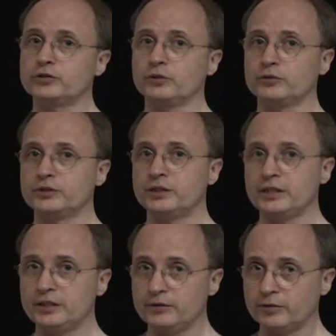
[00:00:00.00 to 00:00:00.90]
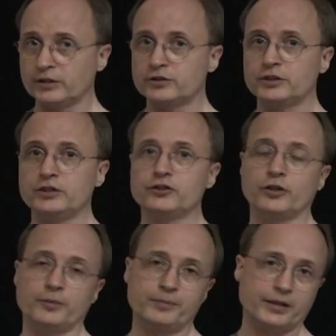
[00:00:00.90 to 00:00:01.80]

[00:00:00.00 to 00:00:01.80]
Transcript: so C, you got C sharp,